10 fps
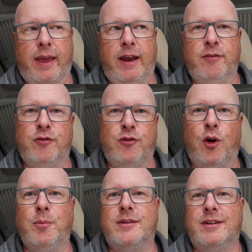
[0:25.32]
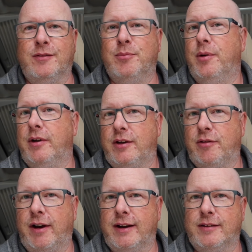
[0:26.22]
informative, more
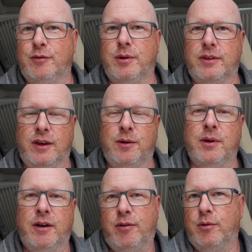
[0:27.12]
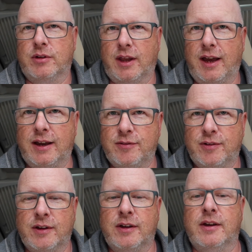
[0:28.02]
interactive with you if it was
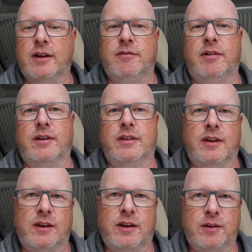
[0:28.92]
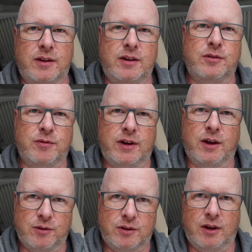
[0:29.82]
live, rather than do these
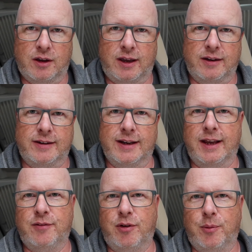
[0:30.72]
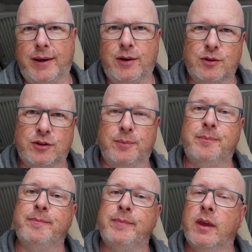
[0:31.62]
videos that are kind of delayed for a week or two.
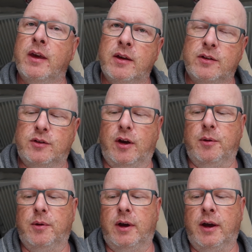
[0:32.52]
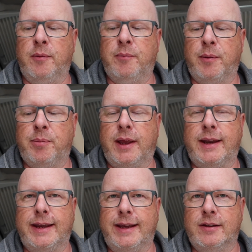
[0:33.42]
So my
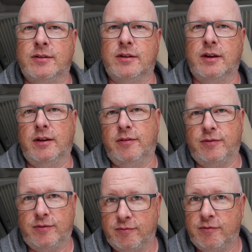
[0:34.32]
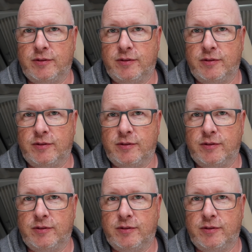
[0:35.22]
plan is, if